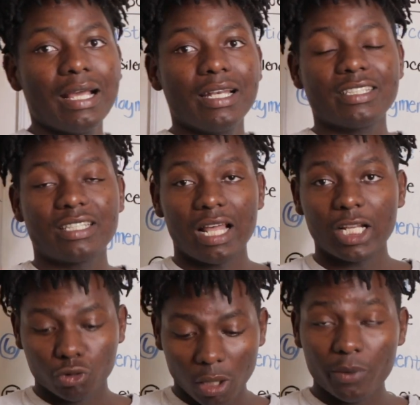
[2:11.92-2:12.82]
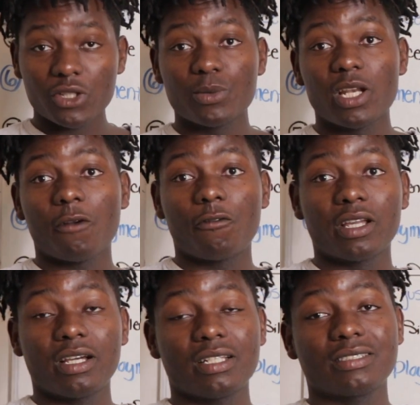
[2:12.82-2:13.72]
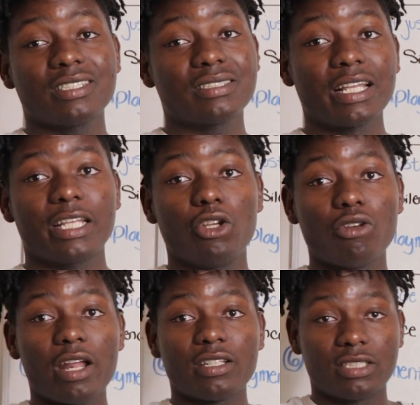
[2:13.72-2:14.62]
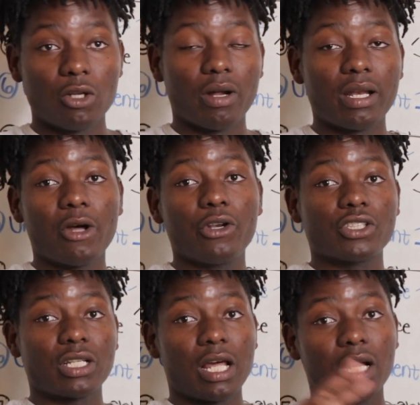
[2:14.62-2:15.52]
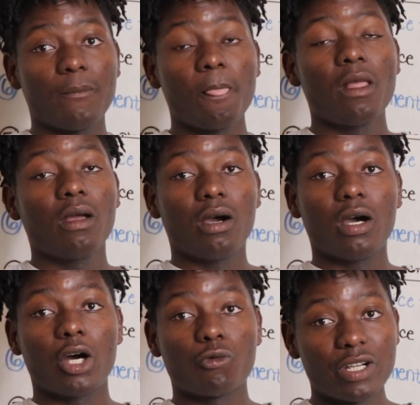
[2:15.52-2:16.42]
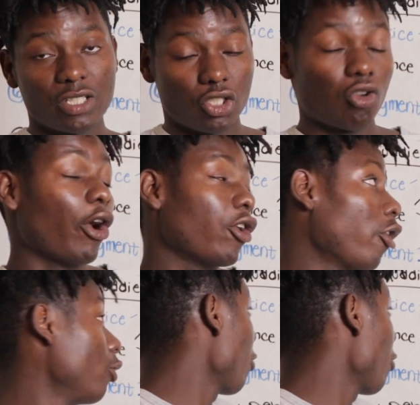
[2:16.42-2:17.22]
there's a lot of tribalism in Africa, just like in the United States right now. There's a lot of racist going on,